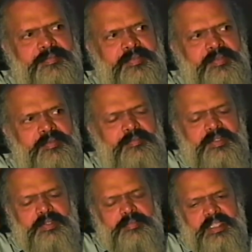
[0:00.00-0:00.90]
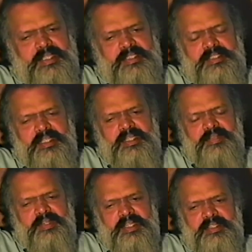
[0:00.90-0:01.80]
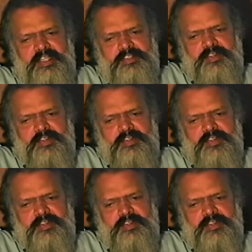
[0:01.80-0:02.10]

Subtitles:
But in my case, I never had that